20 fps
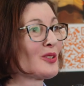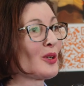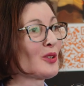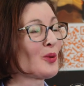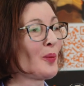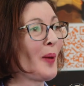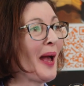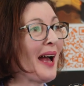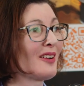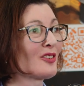So it's
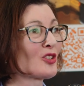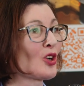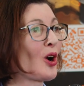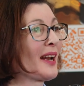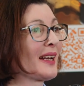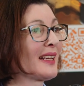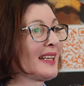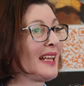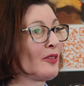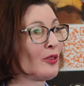about
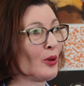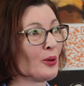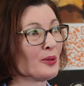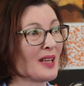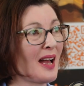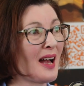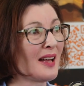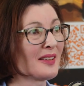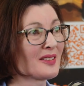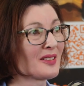trying to get those
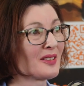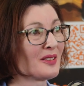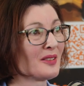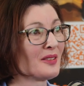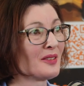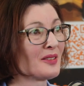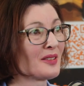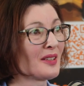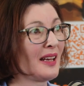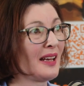
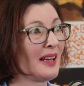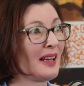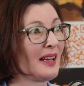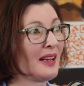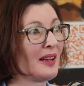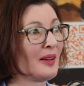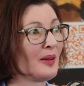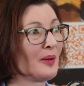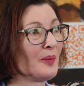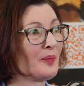answers
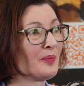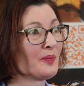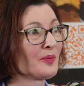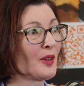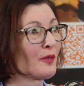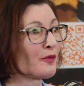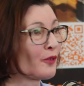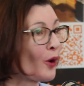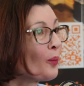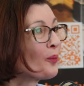
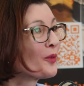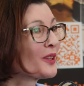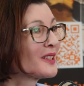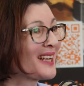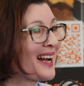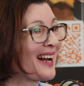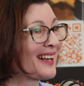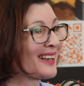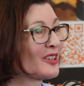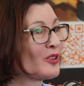from the
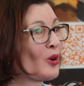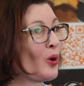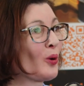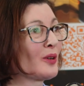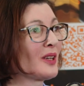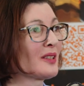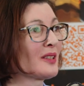data, not